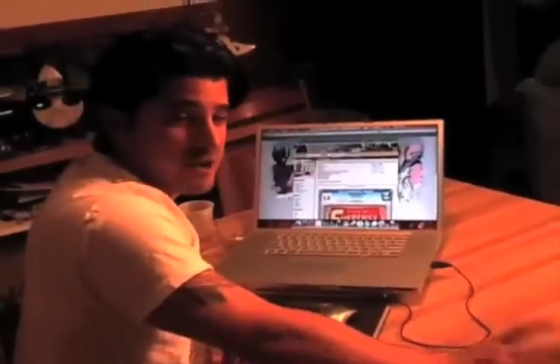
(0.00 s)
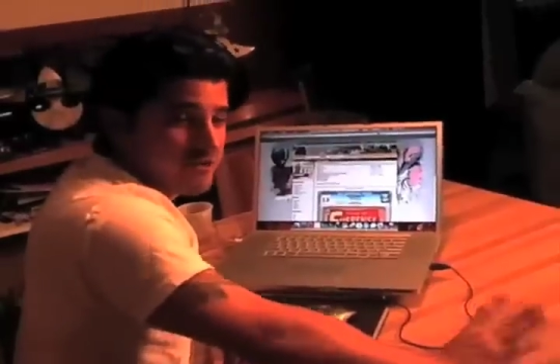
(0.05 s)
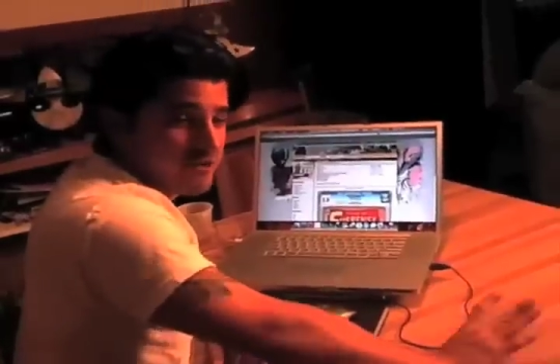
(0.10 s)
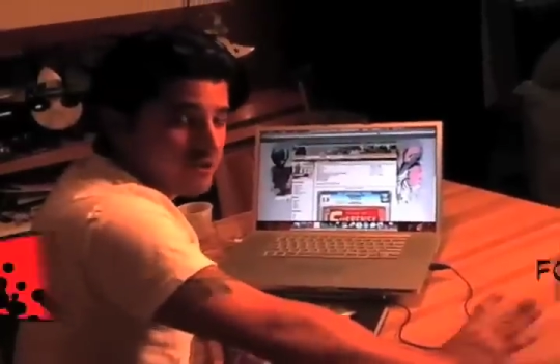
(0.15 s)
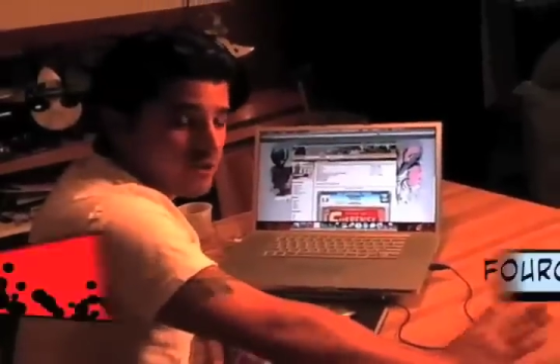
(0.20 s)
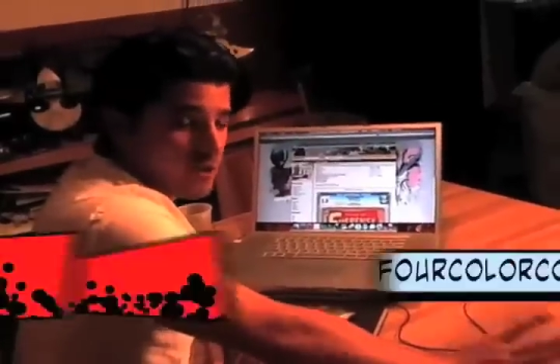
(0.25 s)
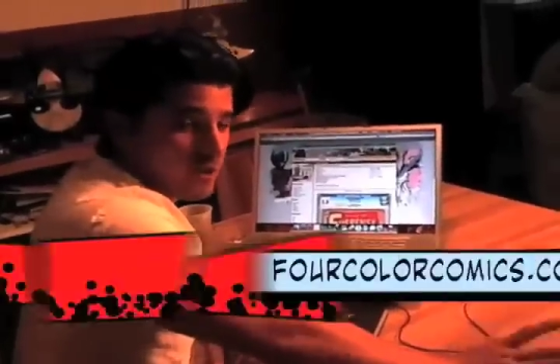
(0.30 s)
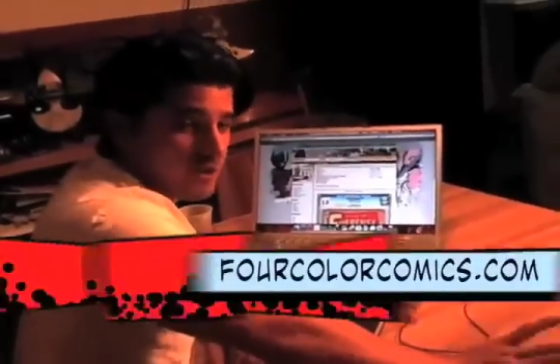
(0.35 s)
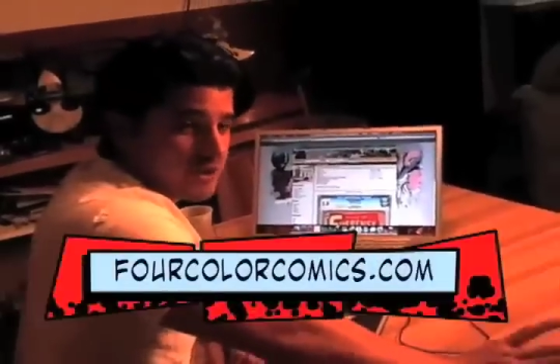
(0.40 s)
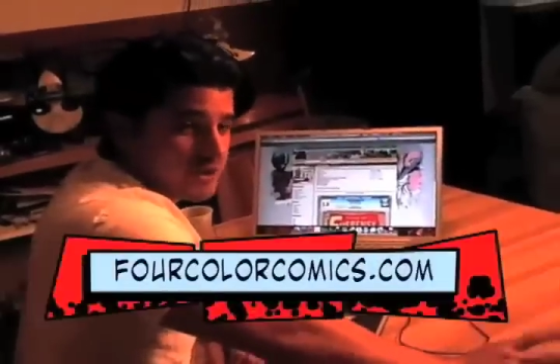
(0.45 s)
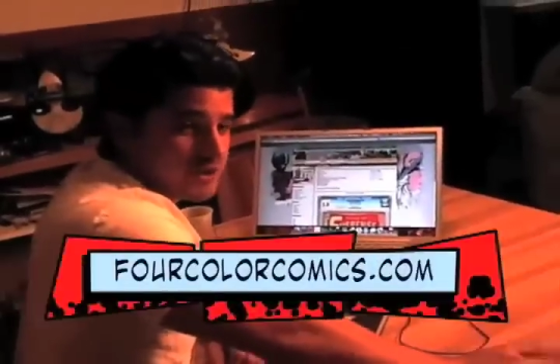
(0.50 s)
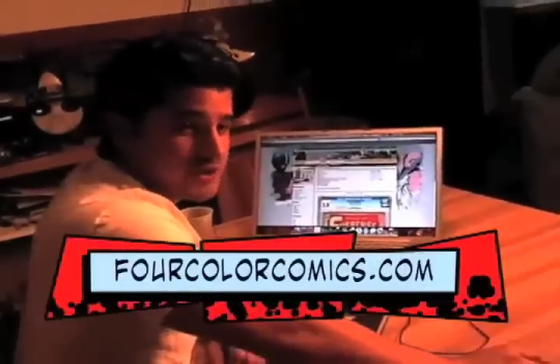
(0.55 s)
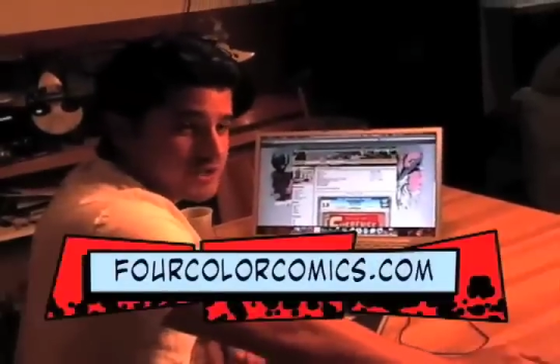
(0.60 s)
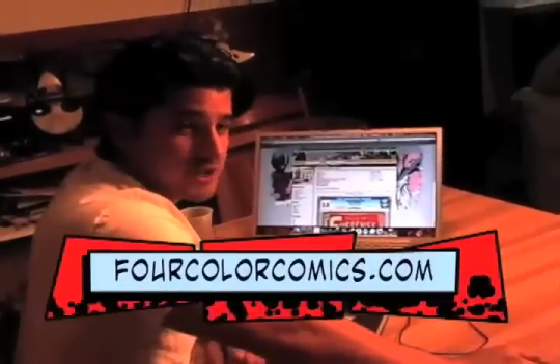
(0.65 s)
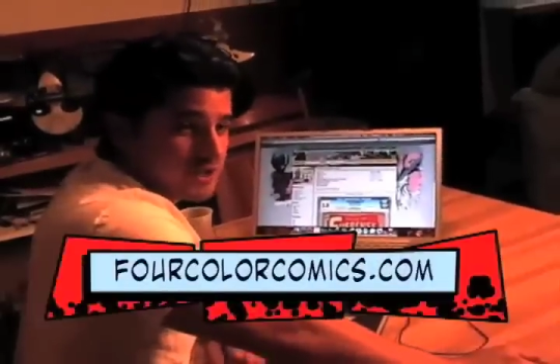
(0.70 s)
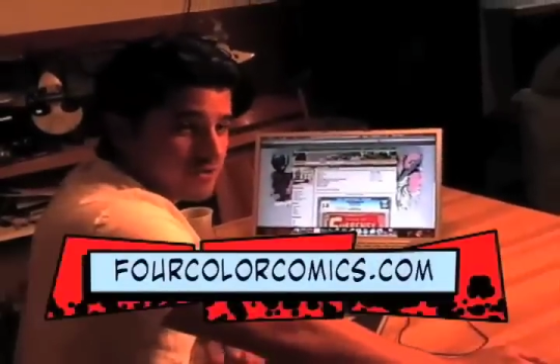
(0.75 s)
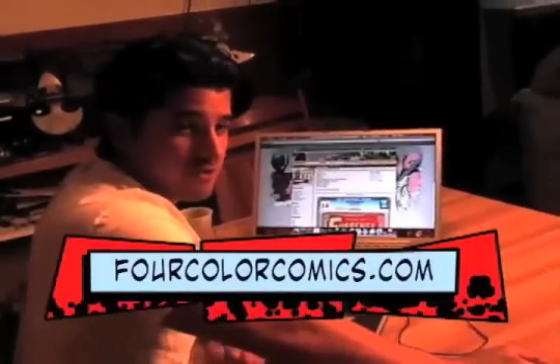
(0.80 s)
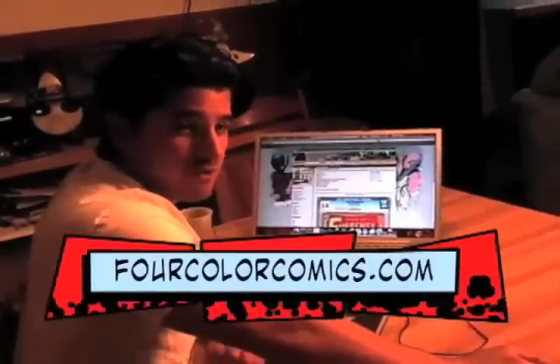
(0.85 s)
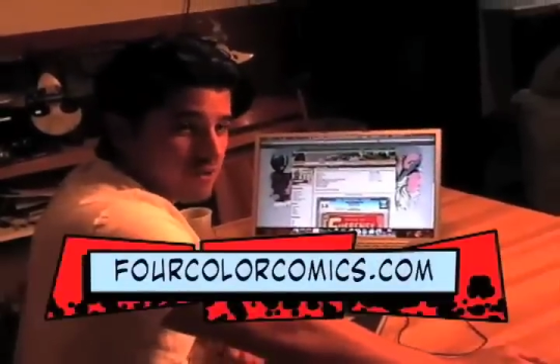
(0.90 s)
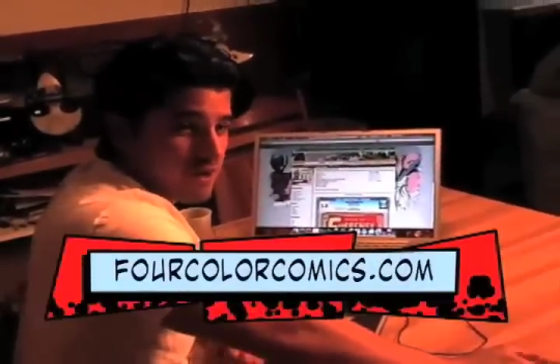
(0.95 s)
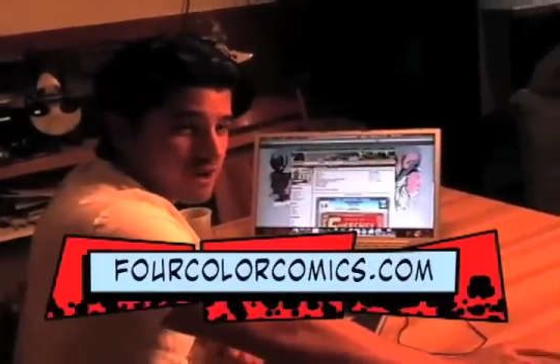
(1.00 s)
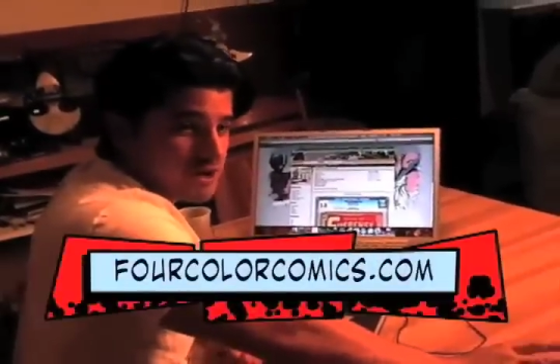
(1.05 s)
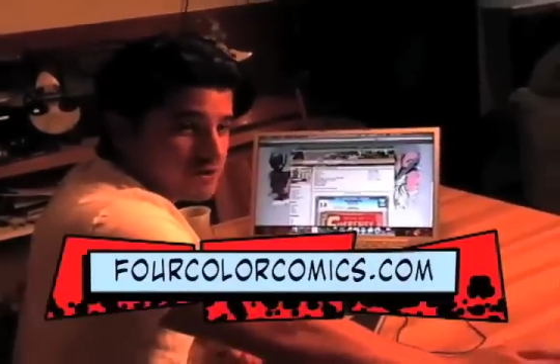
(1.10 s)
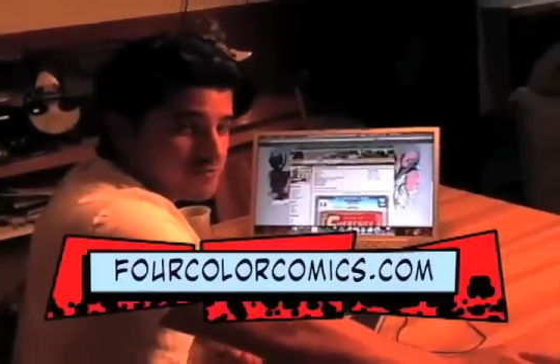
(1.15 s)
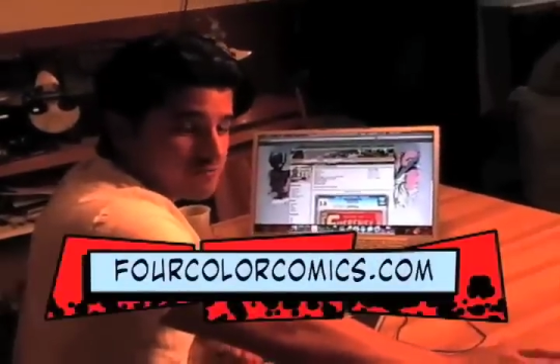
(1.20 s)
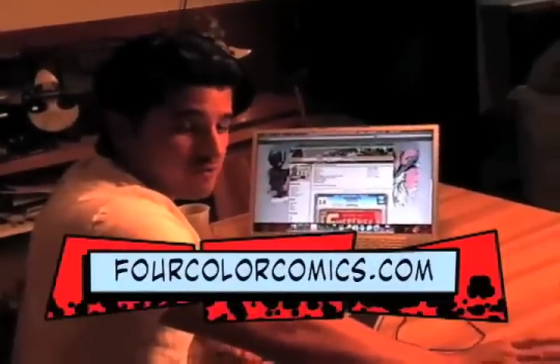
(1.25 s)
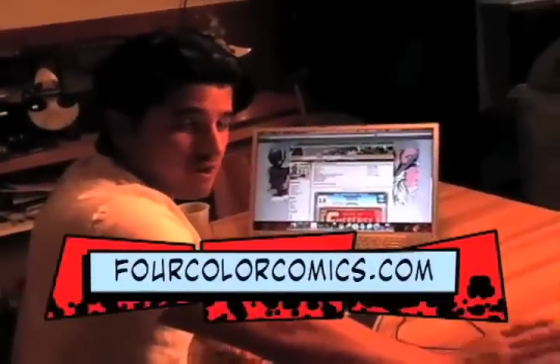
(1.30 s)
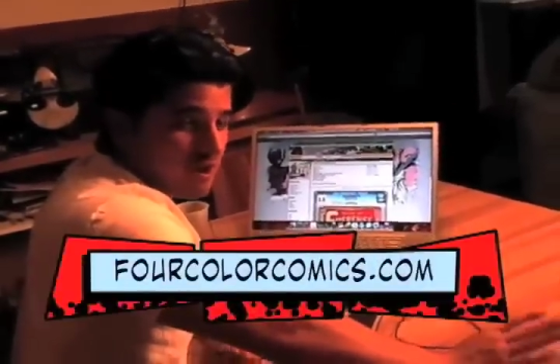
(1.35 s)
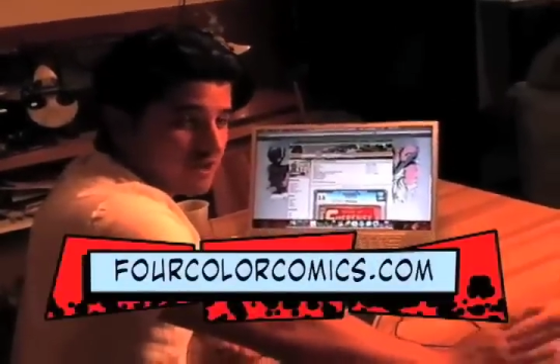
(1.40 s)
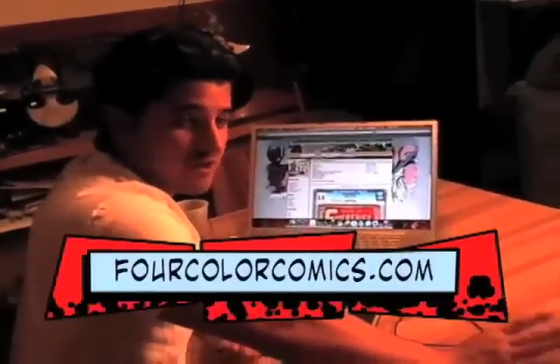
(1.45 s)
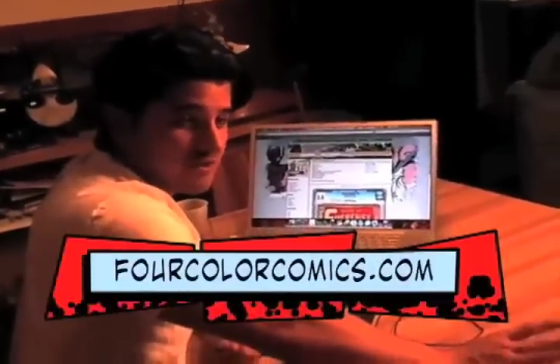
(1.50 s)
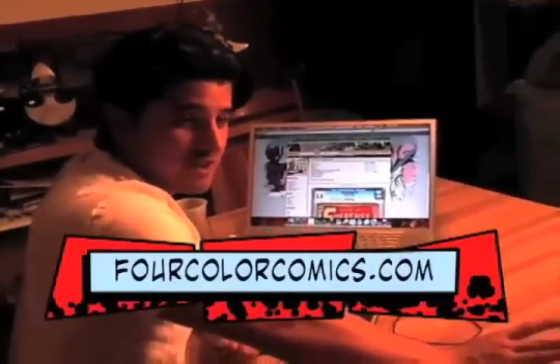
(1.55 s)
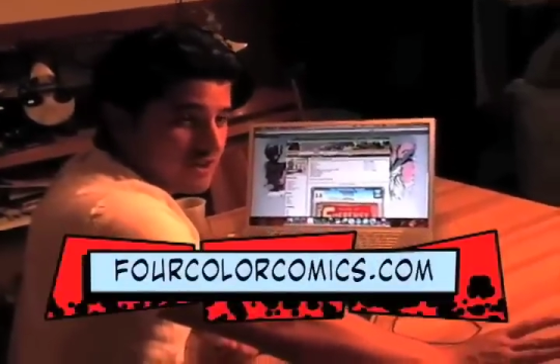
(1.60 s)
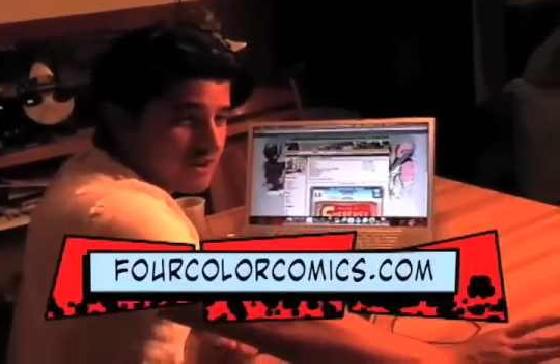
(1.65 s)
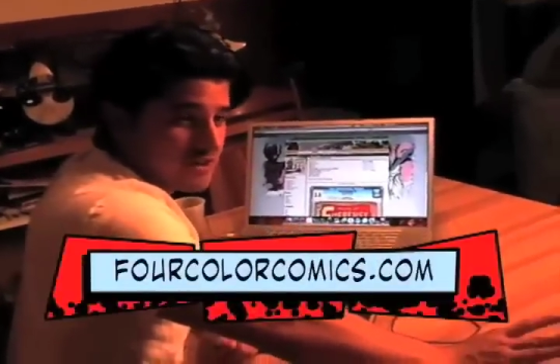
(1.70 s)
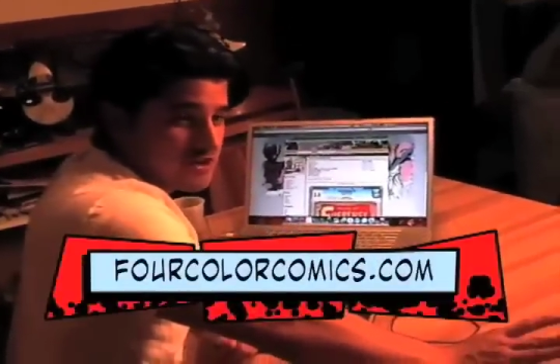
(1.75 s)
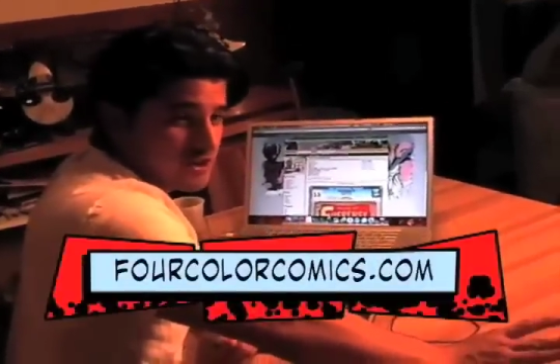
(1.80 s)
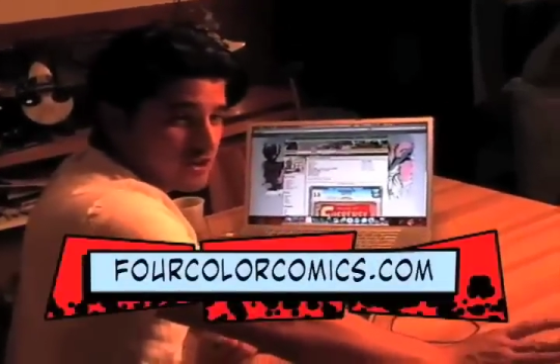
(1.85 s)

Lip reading: for all your Silver Age, Bronze Age,